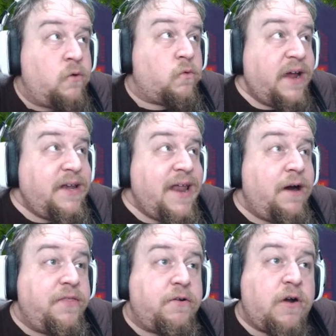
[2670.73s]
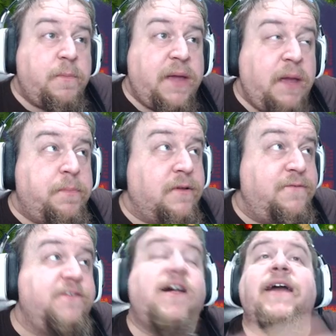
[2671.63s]
Right now, there are people
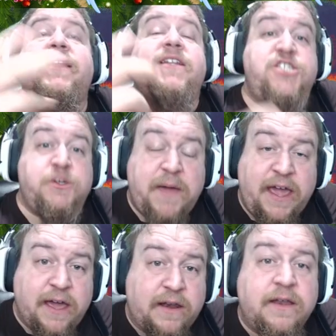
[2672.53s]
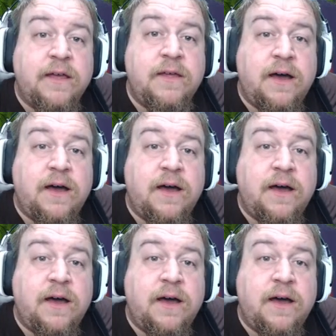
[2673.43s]
flying to Japan